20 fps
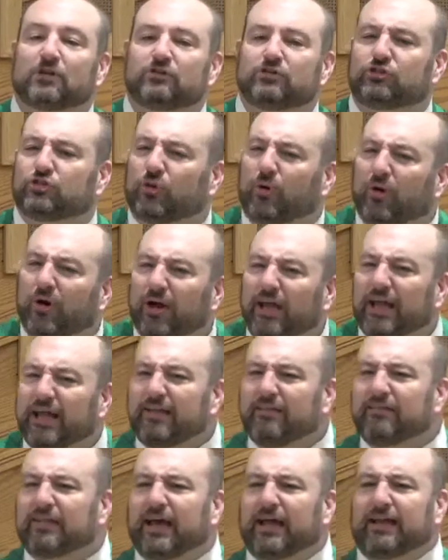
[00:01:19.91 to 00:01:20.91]

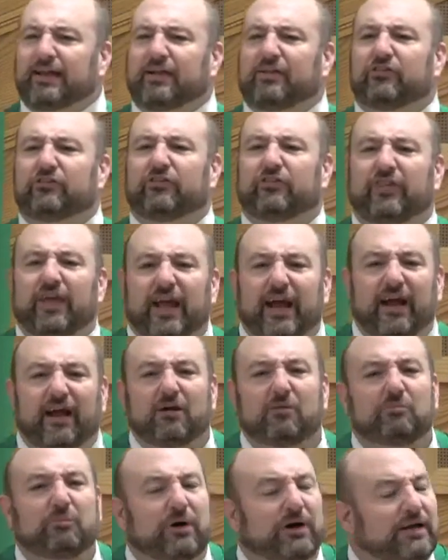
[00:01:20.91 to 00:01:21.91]
joy that is
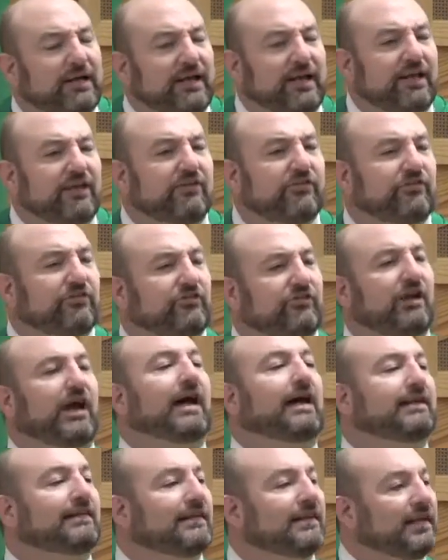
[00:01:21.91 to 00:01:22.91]
there but is
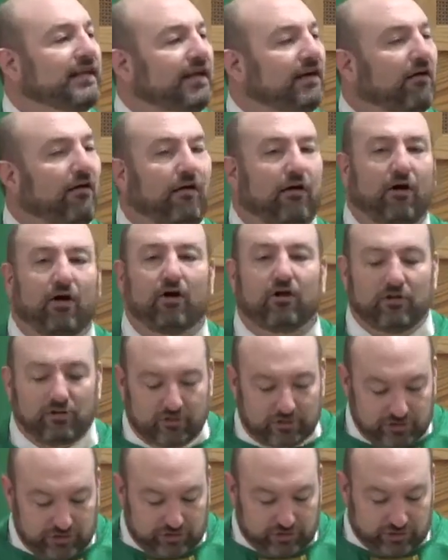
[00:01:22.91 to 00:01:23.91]
sadly
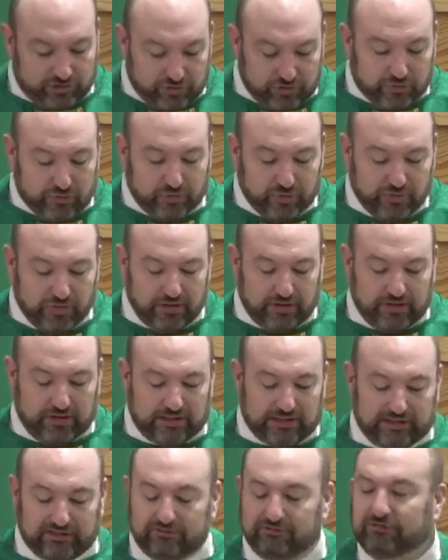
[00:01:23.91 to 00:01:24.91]
all too
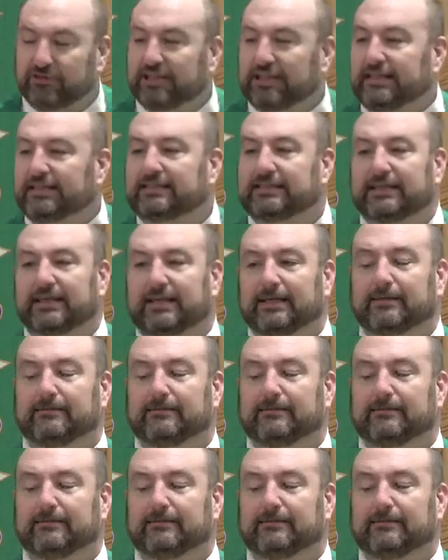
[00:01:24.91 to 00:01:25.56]
fleeting.